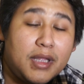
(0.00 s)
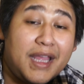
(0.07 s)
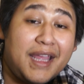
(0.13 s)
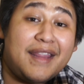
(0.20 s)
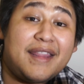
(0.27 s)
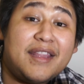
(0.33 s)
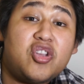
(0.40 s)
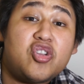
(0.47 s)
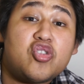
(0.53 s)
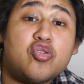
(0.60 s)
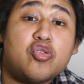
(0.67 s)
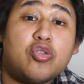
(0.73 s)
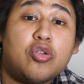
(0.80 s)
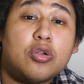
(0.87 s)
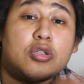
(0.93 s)
Hey, I think you're
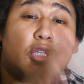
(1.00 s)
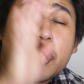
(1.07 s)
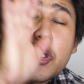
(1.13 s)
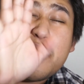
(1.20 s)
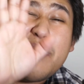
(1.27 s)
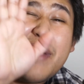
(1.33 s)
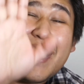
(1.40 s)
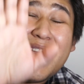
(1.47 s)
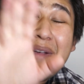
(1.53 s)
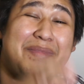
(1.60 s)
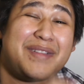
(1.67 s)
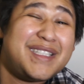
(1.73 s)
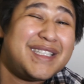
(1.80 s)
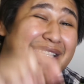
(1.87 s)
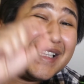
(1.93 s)
too close. Can you back up
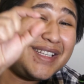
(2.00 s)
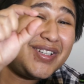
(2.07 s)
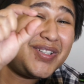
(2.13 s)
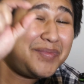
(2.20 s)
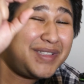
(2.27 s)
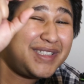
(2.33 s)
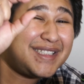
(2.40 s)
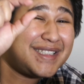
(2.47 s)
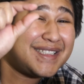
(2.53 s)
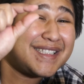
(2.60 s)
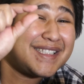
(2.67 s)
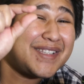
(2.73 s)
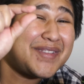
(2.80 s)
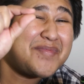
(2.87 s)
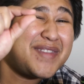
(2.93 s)
just a little bit, just a
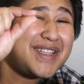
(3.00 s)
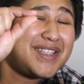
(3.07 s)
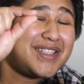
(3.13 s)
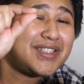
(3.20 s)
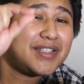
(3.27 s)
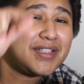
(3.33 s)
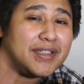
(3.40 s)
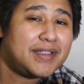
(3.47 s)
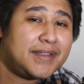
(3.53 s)
smidge?